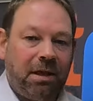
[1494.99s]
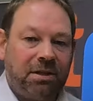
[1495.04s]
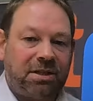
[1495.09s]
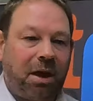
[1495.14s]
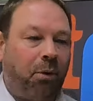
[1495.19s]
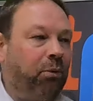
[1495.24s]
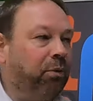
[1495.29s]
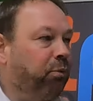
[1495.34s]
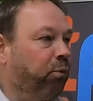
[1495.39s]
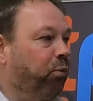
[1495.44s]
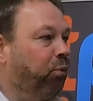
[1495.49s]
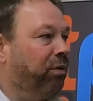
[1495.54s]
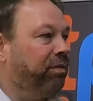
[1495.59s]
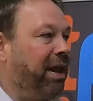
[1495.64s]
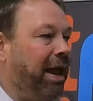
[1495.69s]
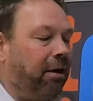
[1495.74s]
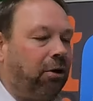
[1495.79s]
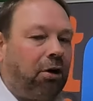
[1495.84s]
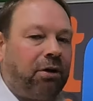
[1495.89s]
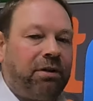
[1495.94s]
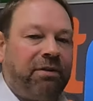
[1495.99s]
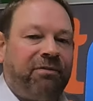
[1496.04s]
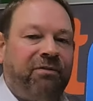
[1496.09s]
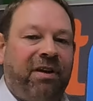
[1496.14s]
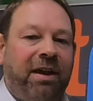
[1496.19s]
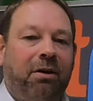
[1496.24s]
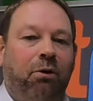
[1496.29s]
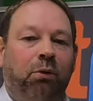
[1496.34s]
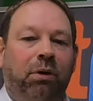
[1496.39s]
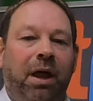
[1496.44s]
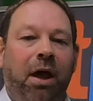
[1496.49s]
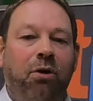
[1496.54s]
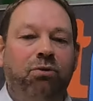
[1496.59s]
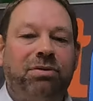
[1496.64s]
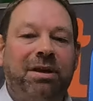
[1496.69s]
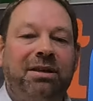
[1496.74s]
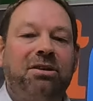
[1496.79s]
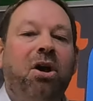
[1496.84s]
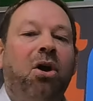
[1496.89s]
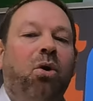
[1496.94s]
So we've now got the vehicle
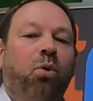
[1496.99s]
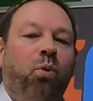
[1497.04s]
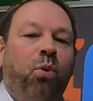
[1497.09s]
loaded,